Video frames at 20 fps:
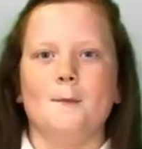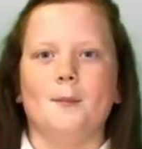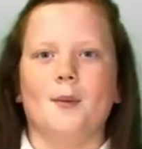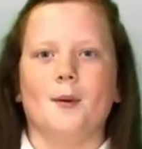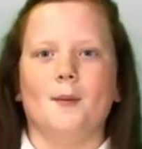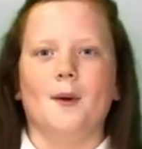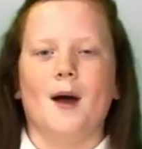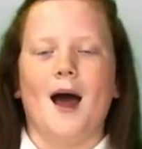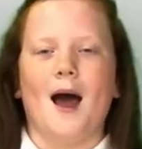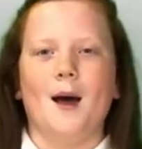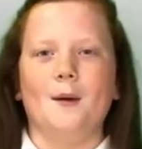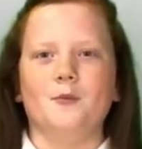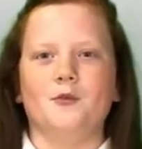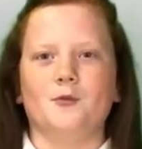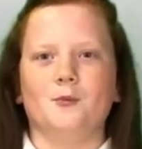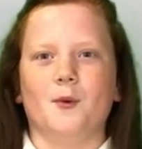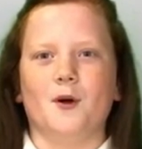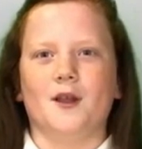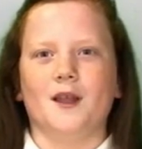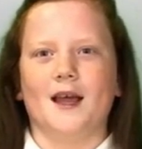
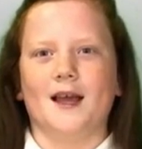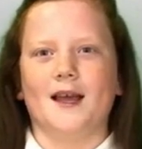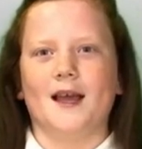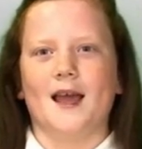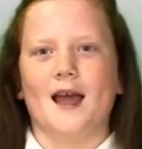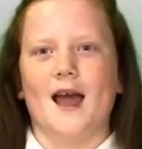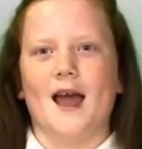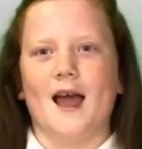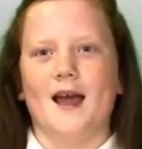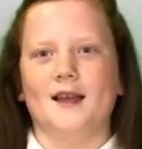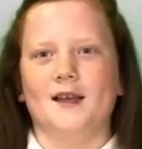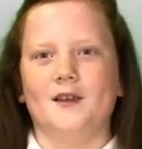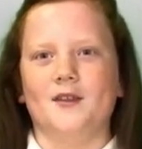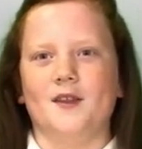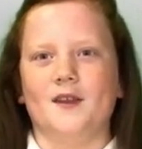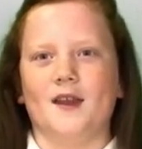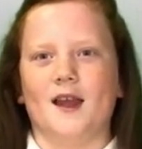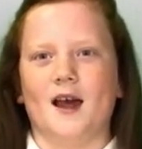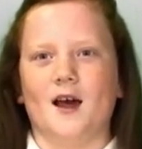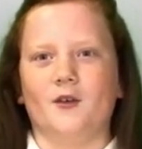Perhaps more like
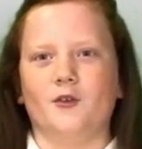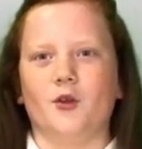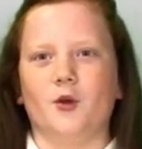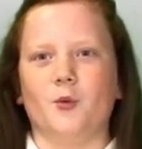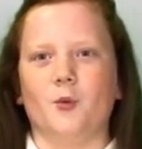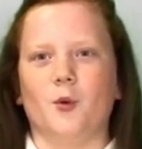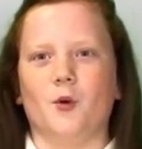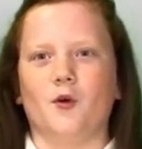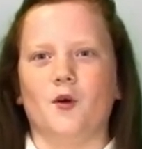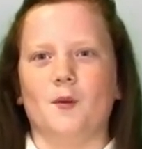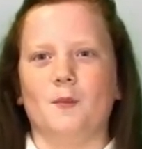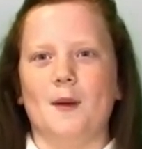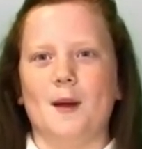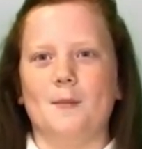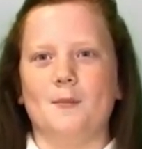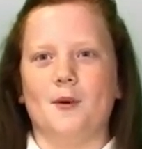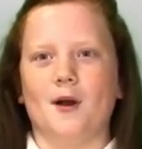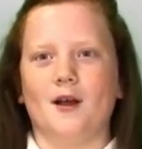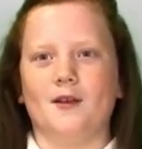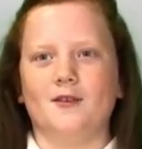anything else, we will
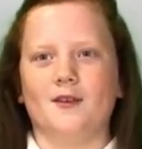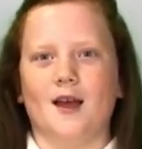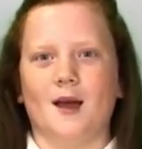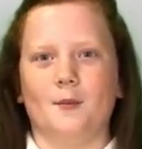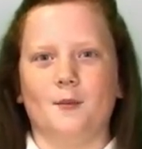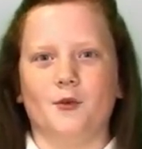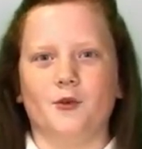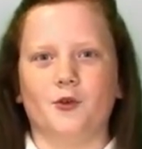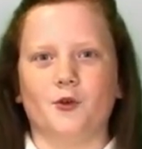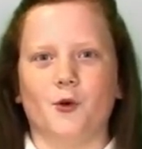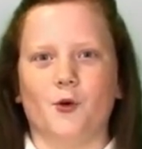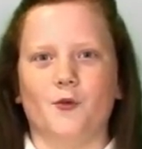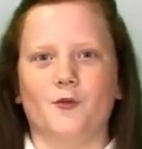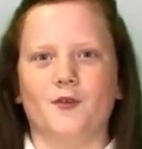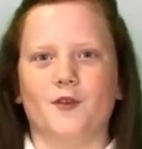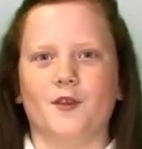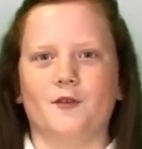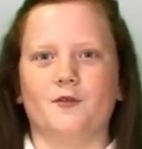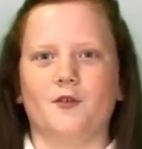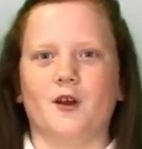remember our time at school
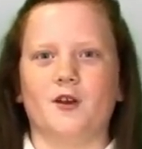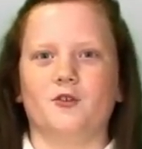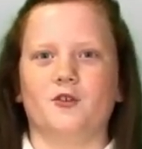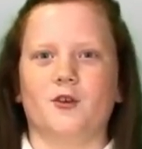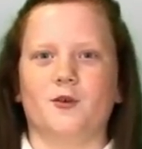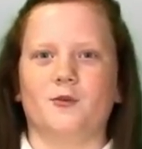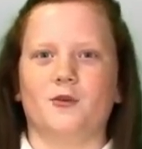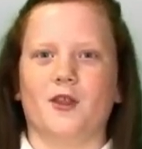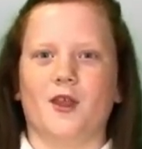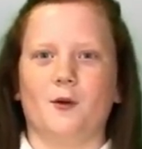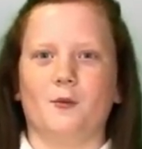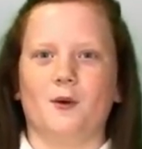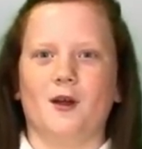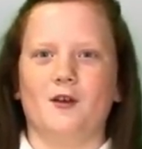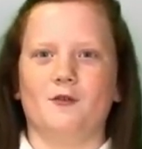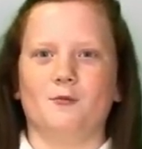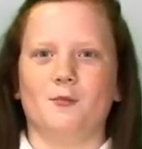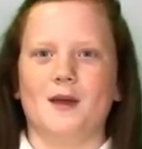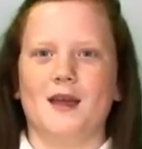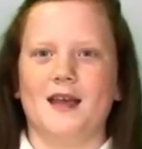for the friendships that we
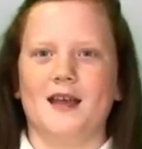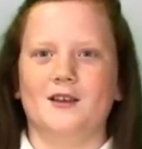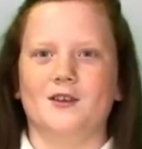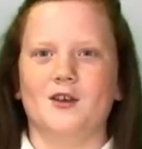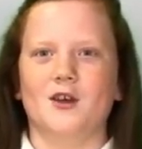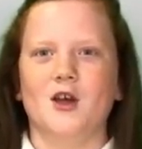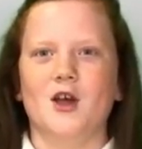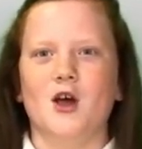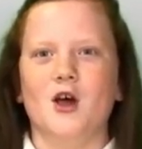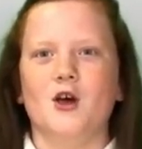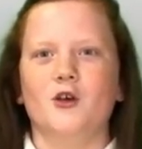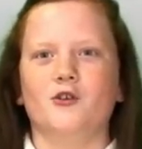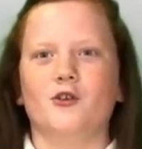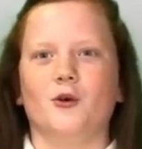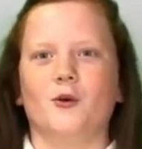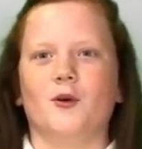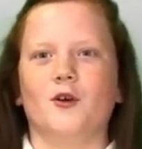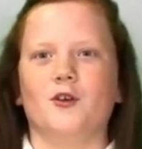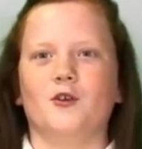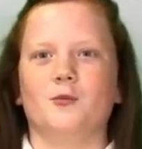have made.
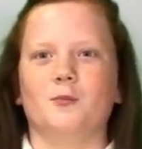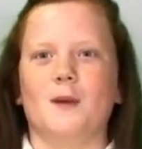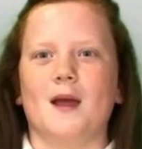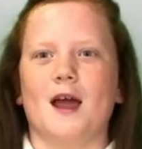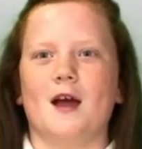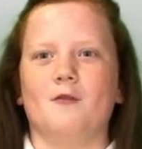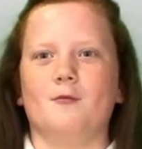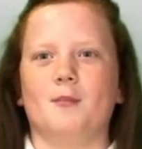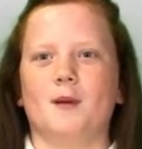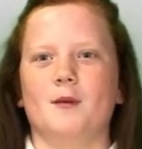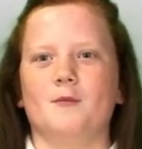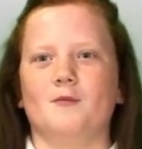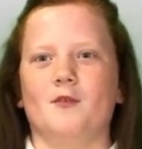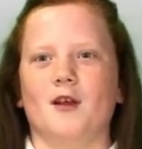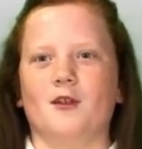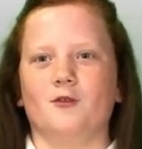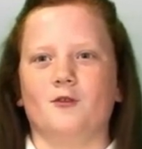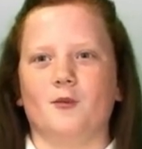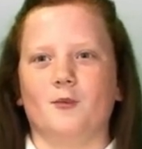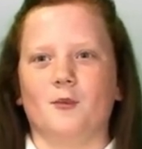Some of us may have been
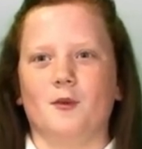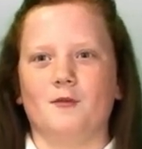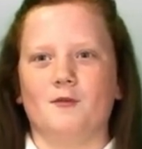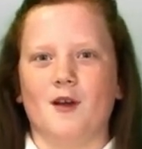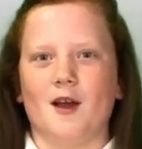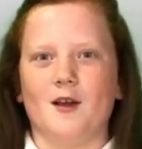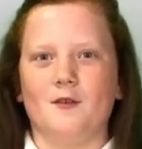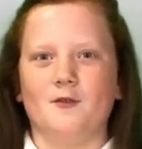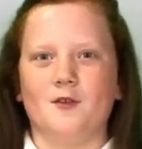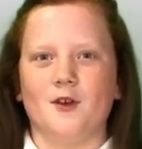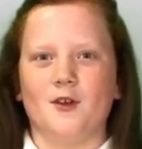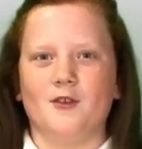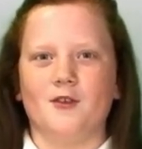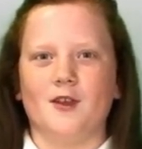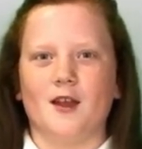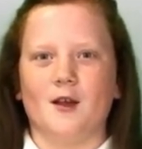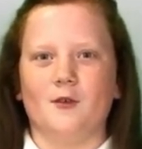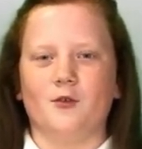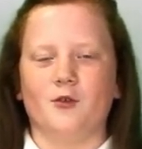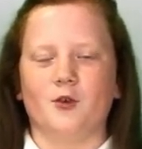friends from the very first
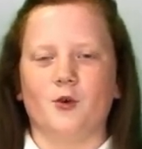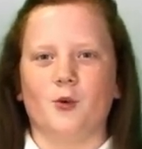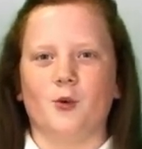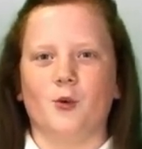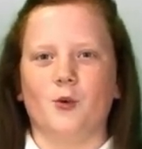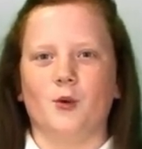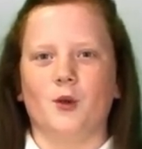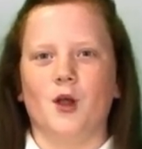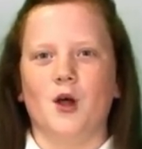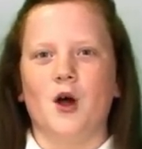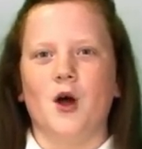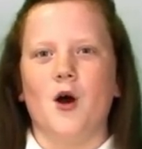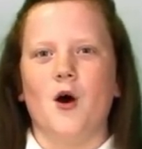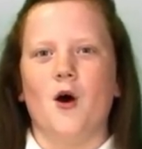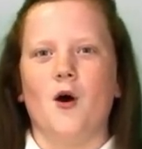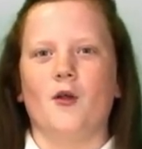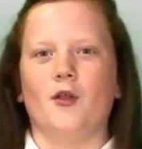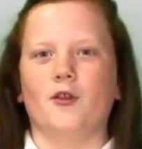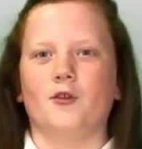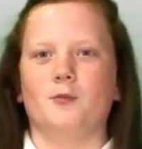day of school,
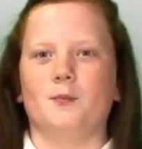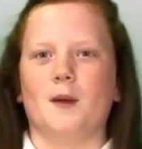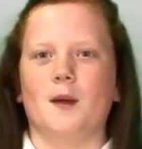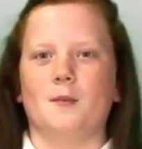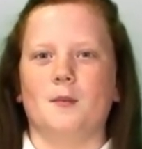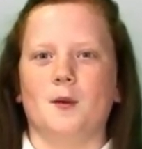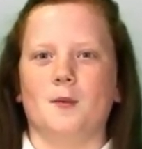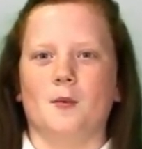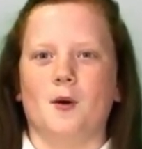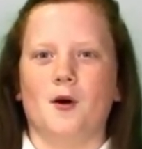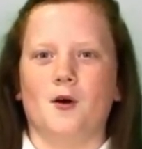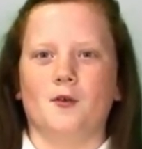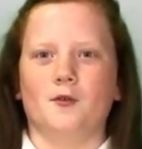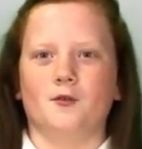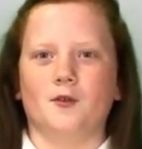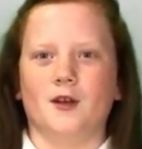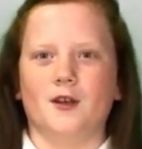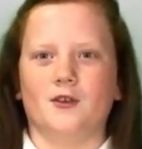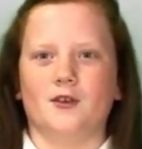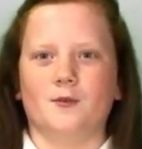others may be
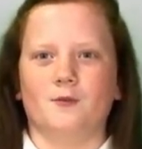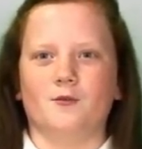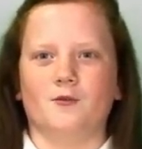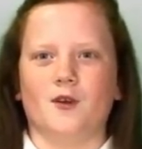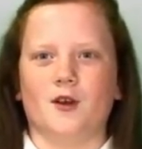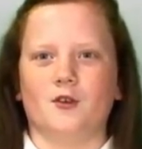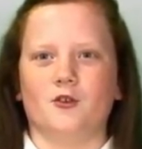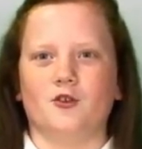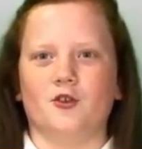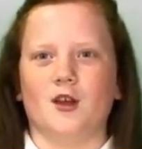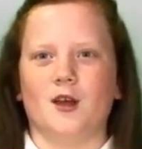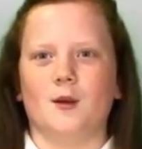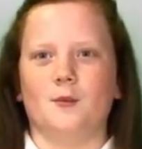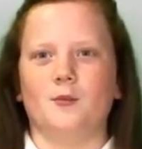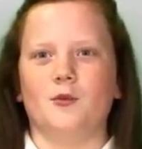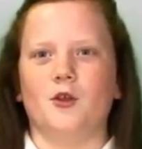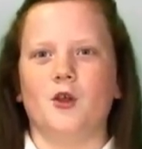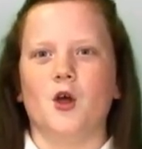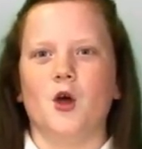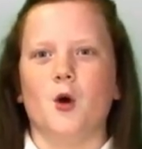more recent
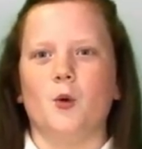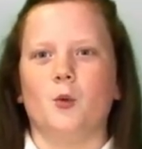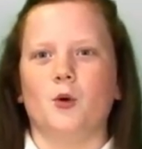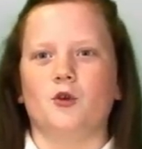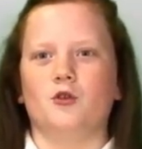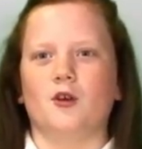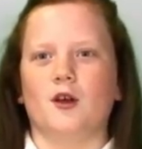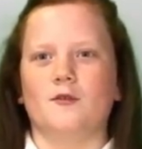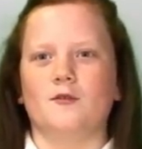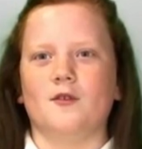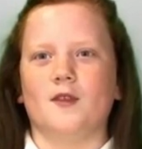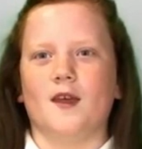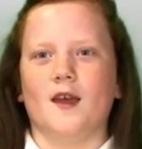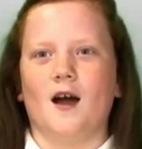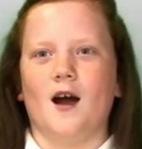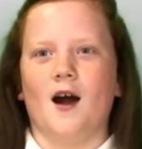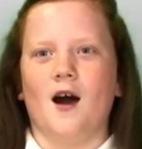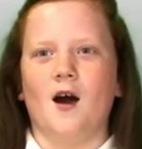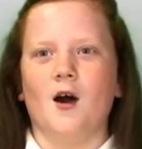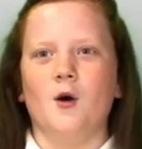friendships. Whichever they
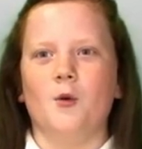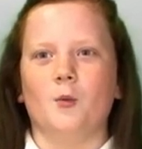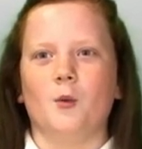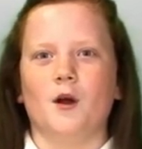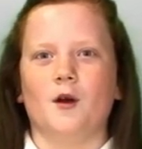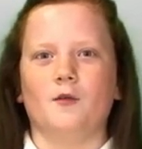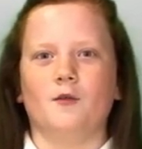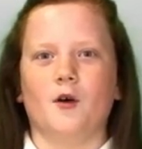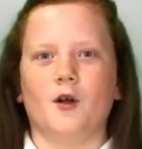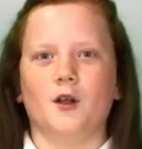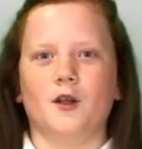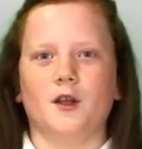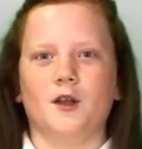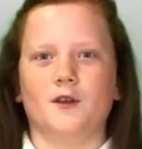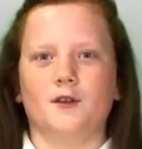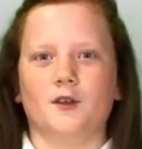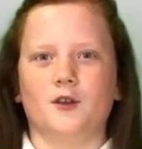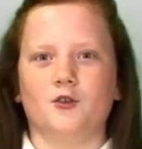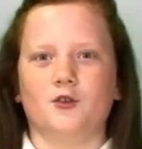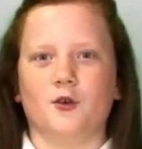are, we have all
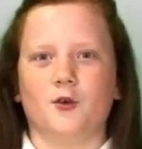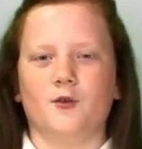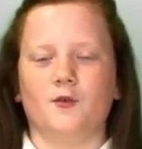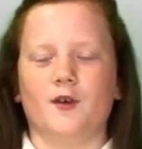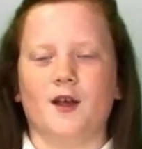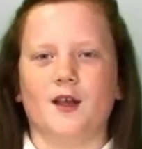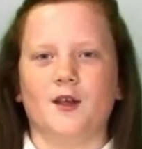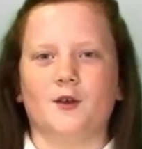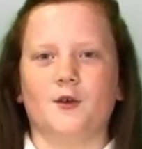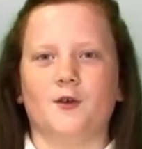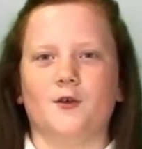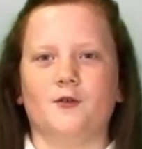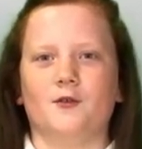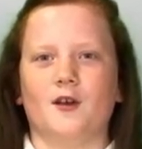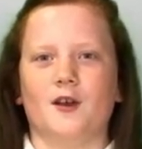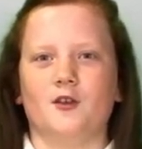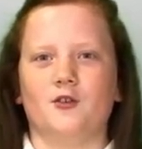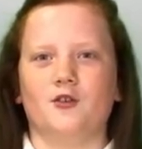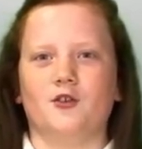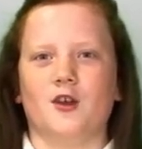learned the true value of
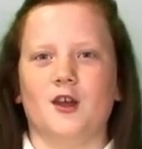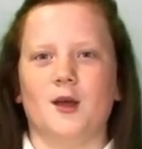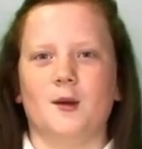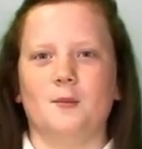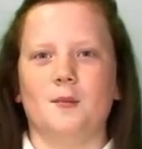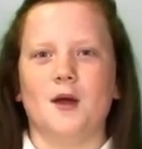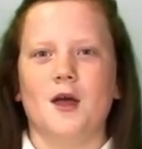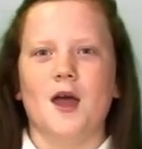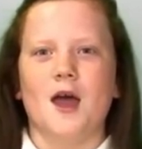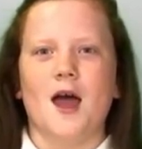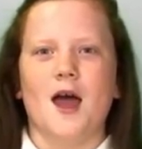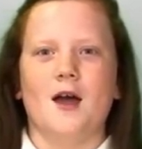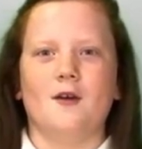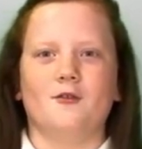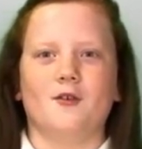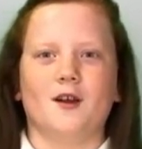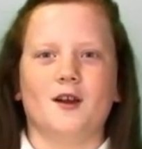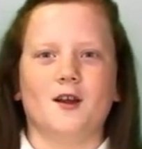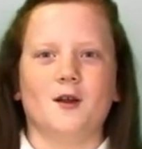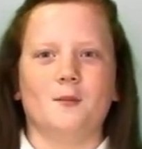friendship. A
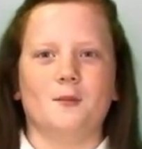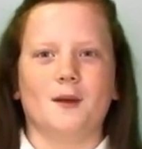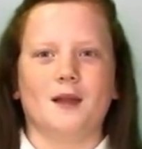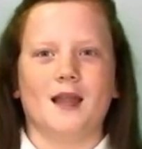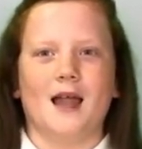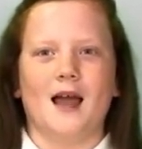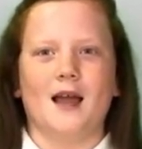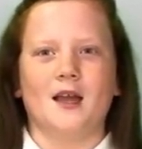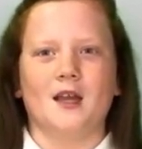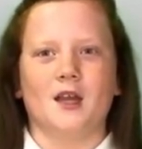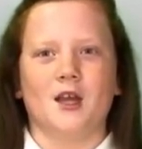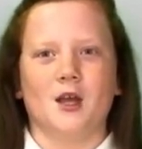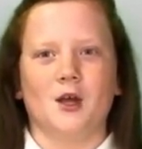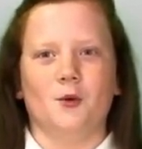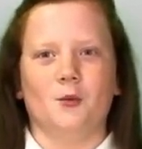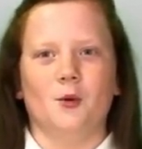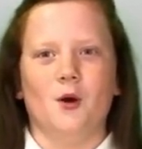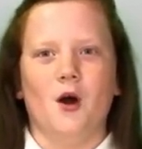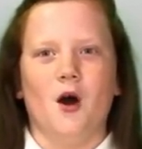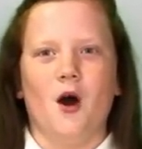friend can be like
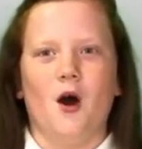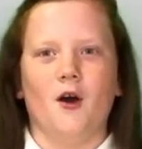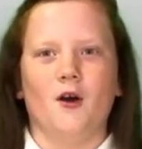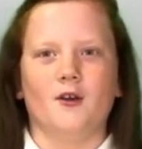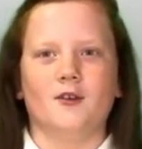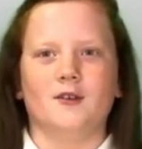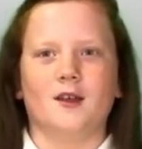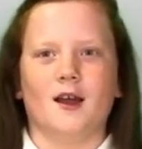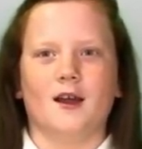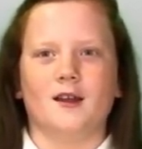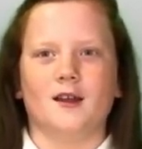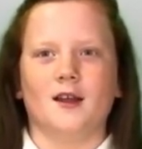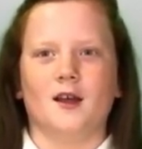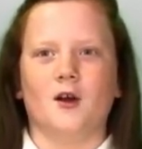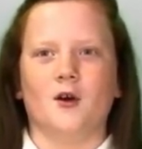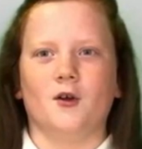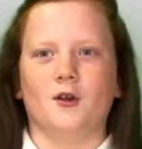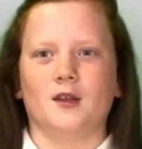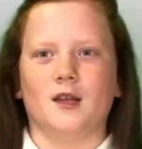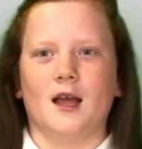you, or entirely
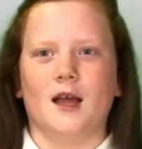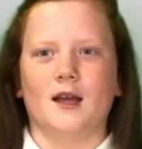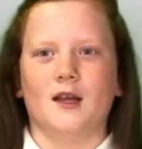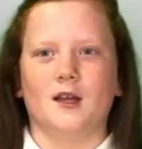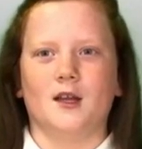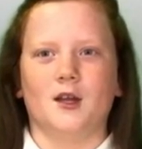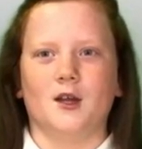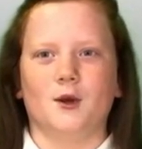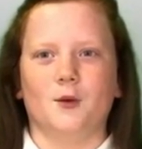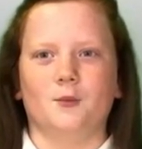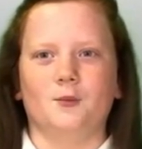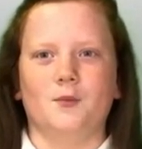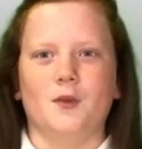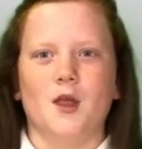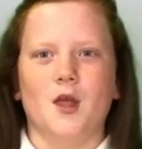unlike you.